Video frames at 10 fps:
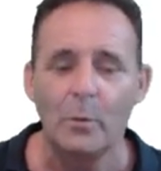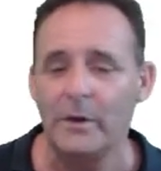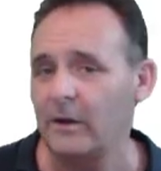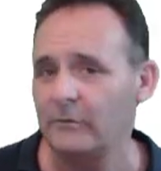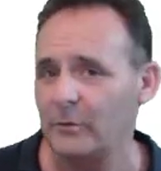
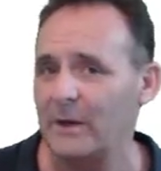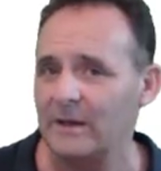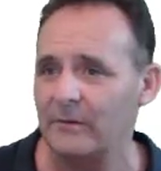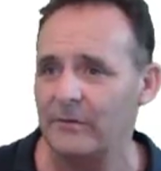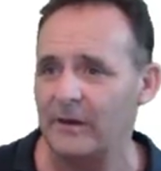We don't do
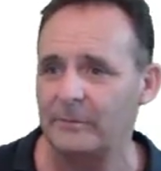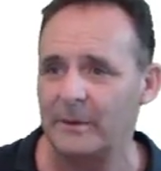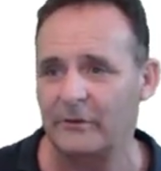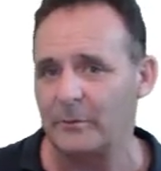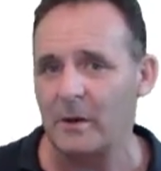any of this
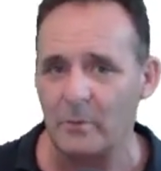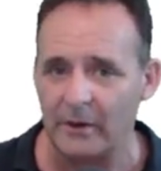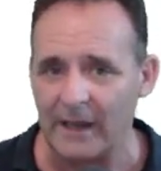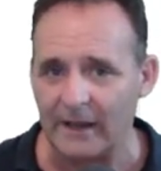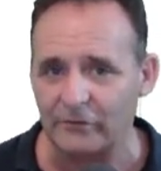because we don't
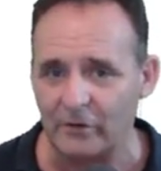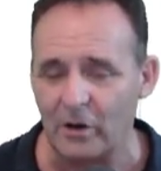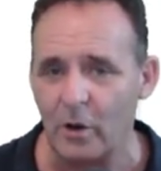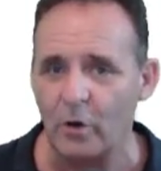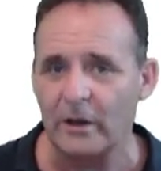want the extra
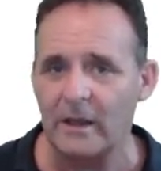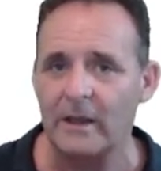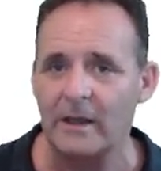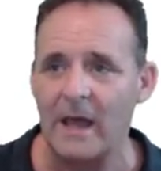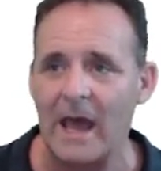
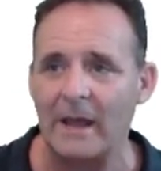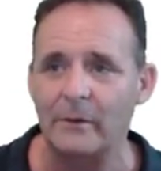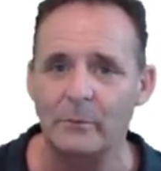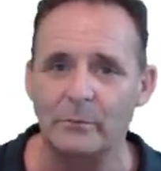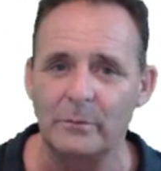login,
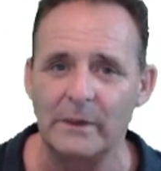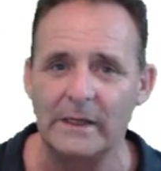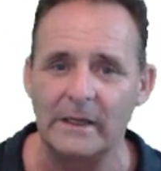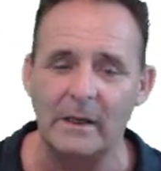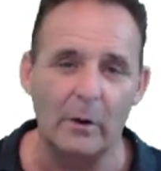and
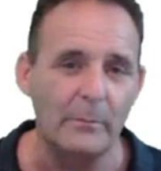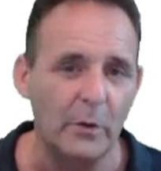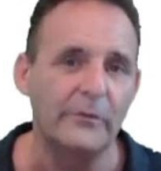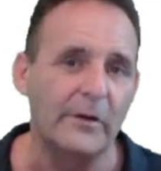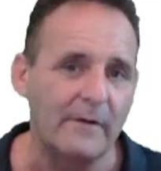we are
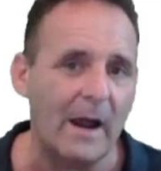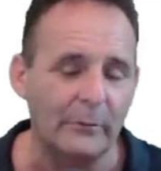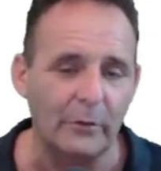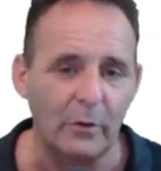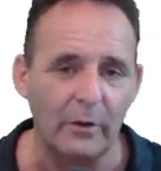moving
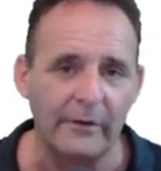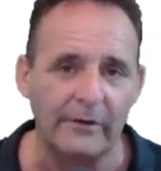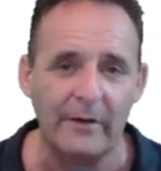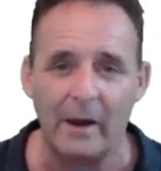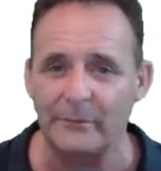around all of the
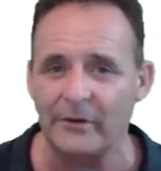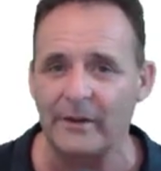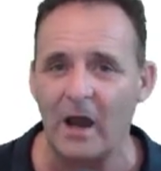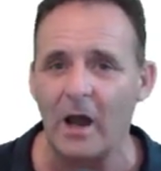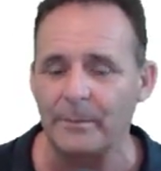time, so
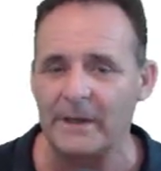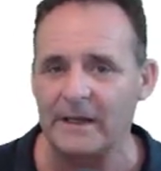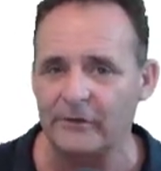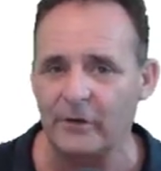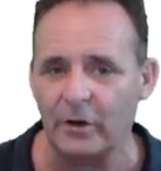the I
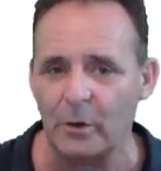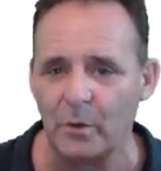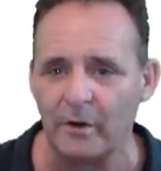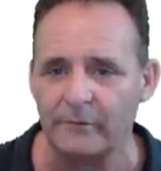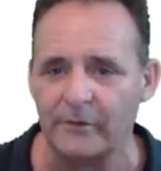P is not going
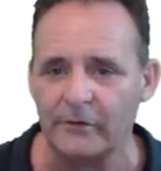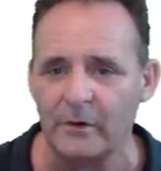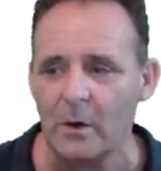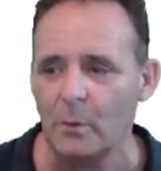to work for us.